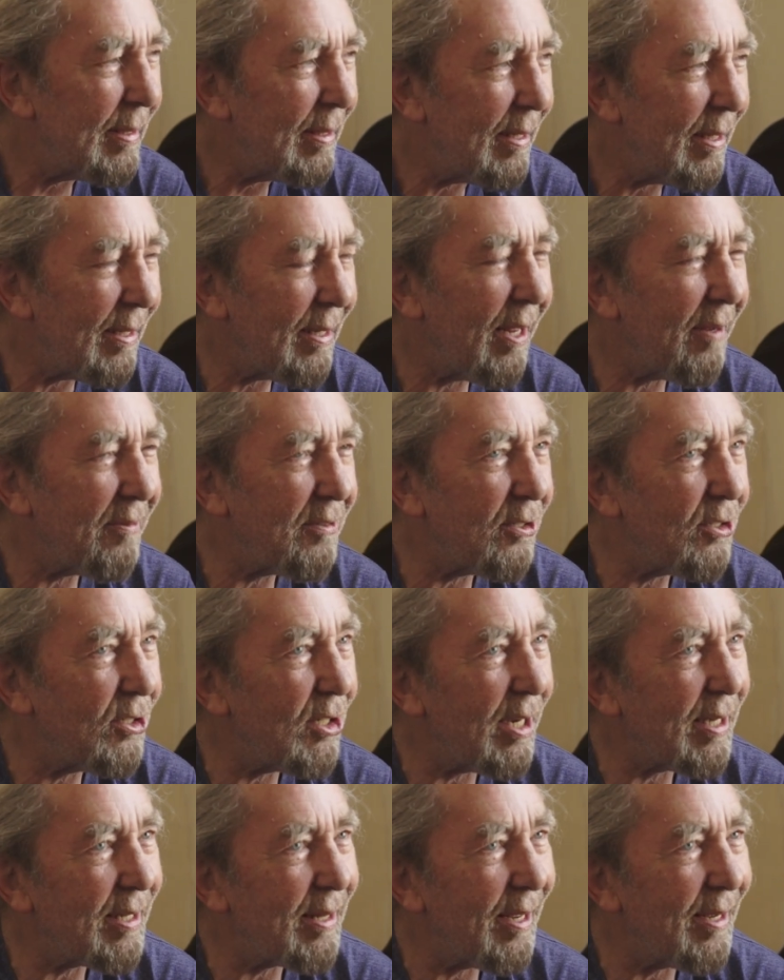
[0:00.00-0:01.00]
I'll have to
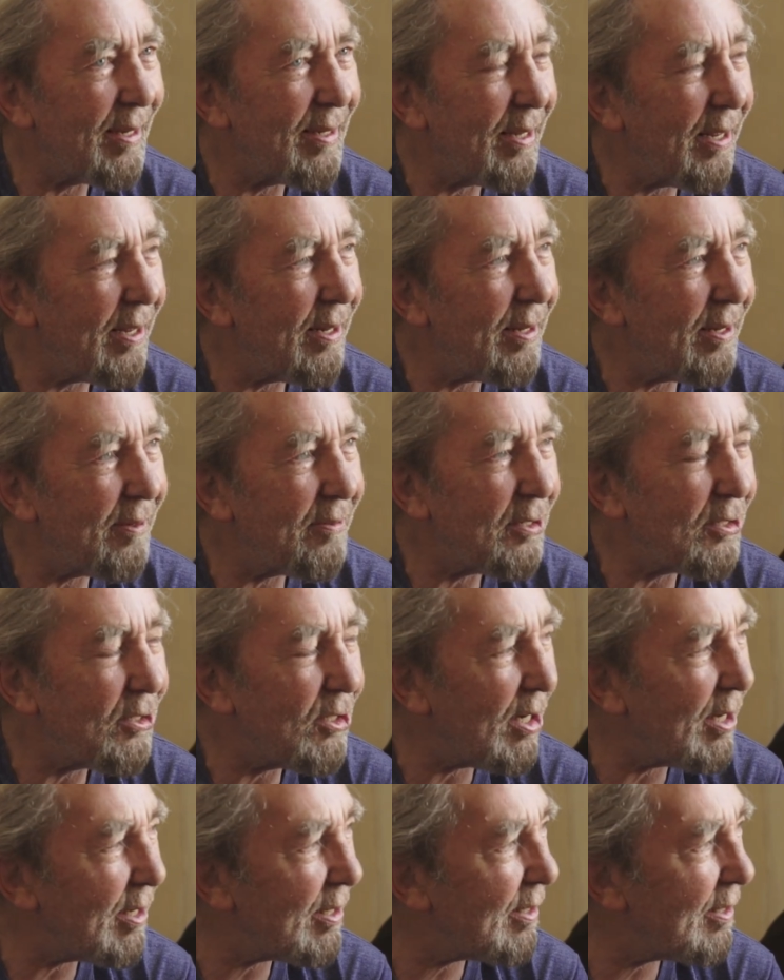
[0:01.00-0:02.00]
check that. I'll have to
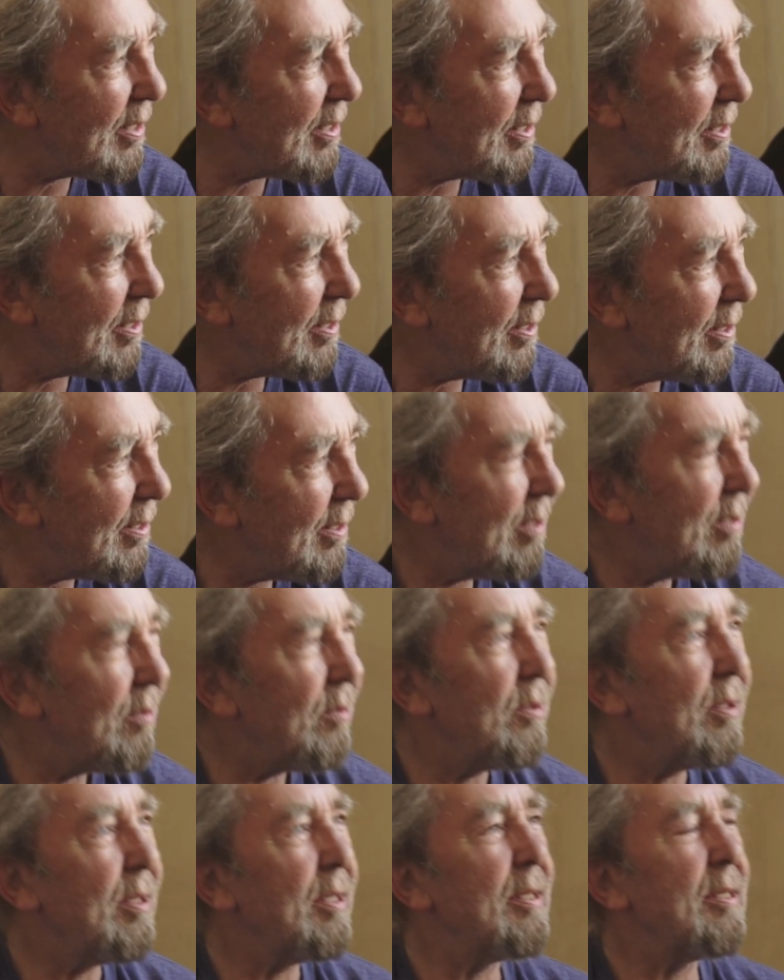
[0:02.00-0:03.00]
check.
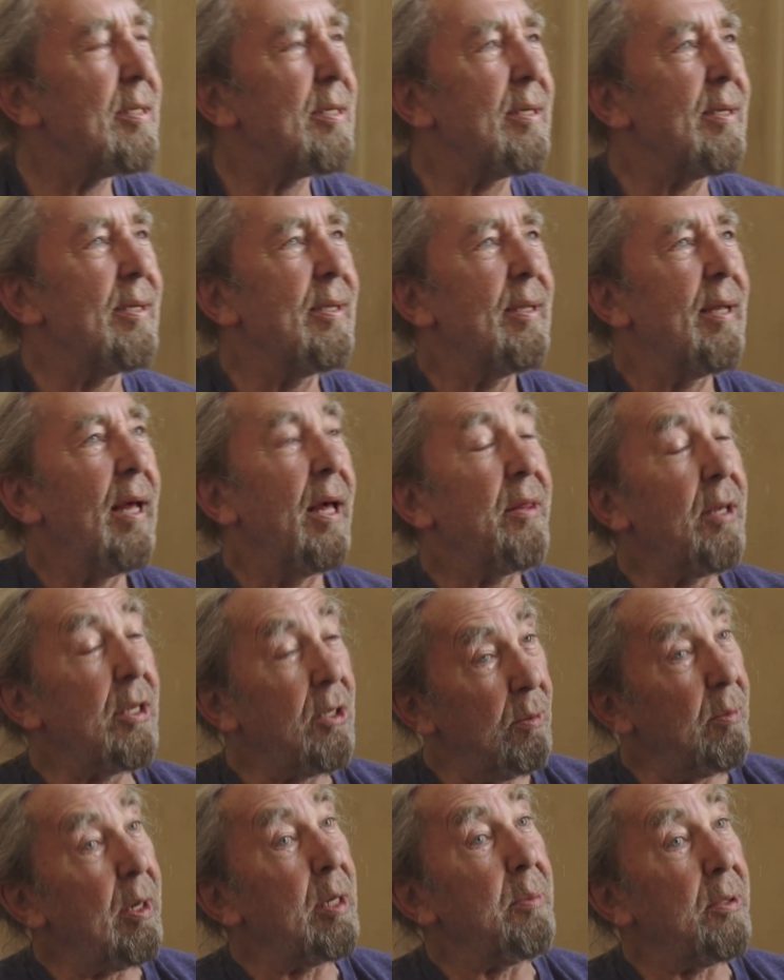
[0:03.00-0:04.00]
Let's see. I think
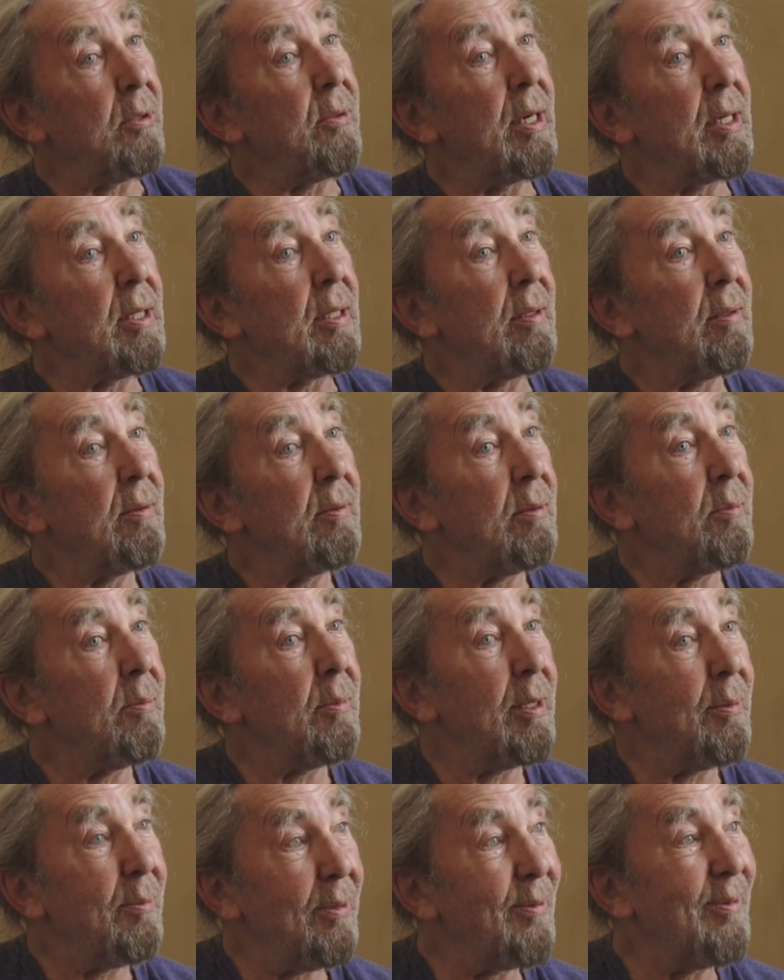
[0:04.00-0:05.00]
you might be right.
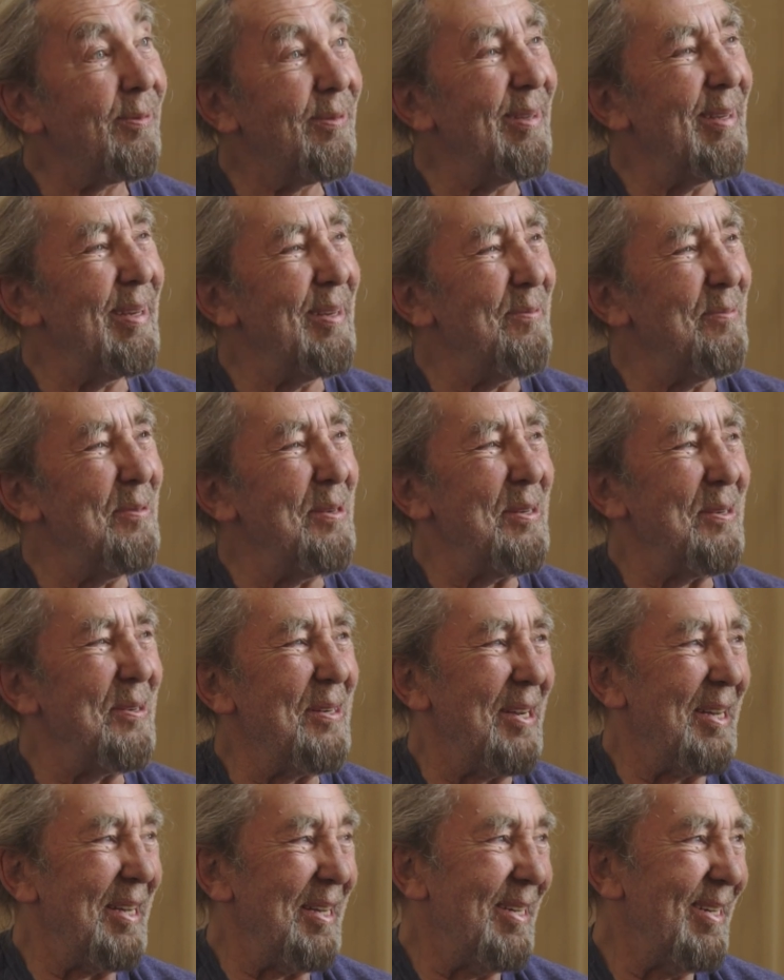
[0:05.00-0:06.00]
Maybe.
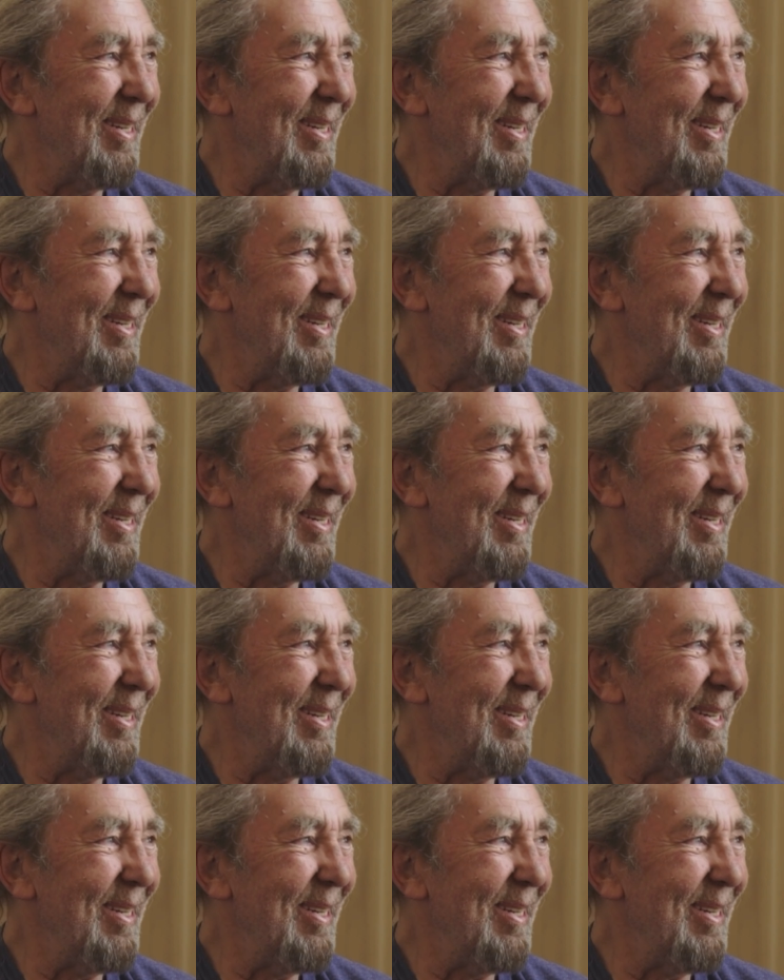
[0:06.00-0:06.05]
Right.